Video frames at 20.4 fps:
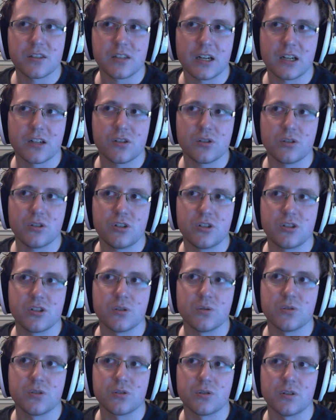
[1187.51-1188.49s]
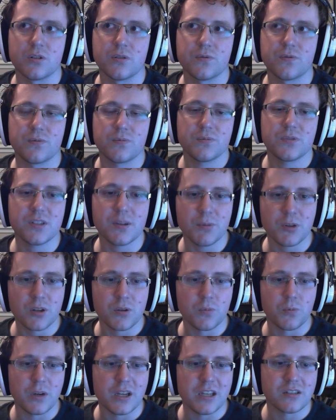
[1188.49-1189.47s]
that actually shows sort of some of the
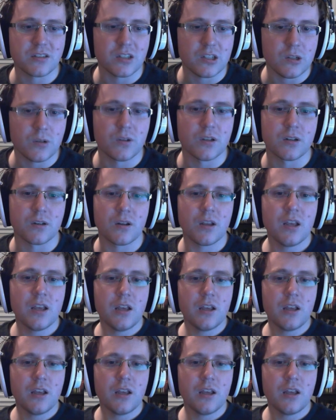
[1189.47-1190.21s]
ways that you can